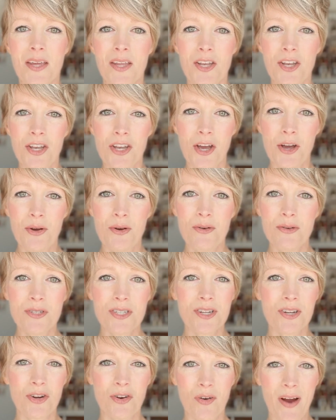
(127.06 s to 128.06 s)
No
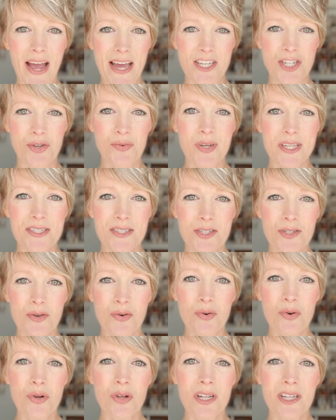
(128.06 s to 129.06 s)
to graduate
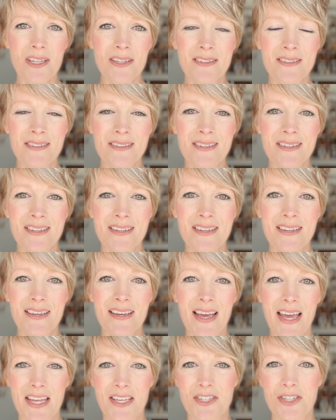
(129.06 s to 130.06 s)
school
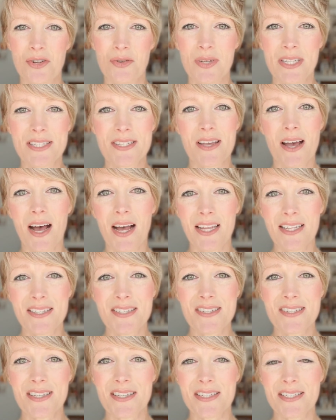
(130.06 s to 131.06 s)
and to its
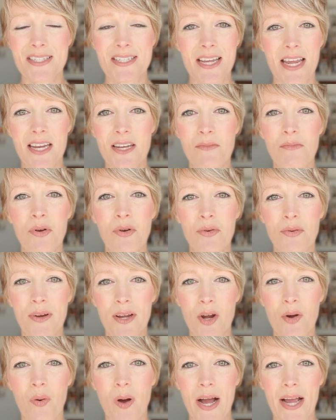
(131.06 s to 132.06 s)
unsustainable
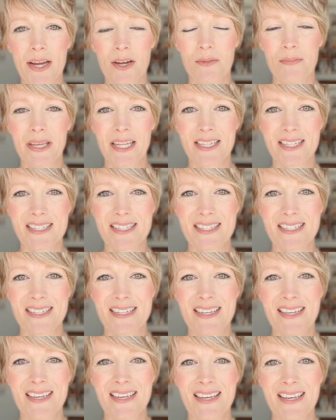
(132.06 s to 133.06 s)
requirements
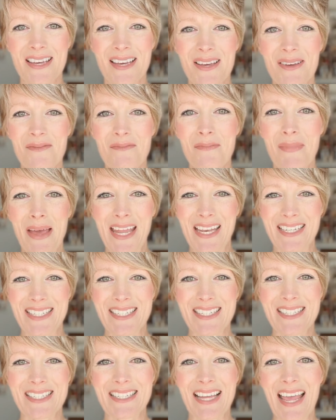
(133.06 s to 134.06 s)
meant
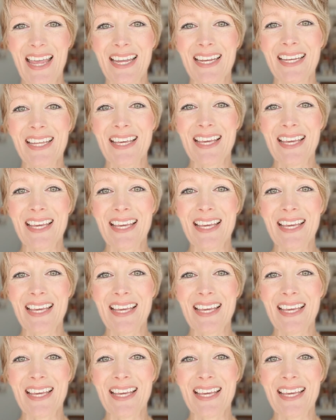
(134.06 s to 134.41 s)
saying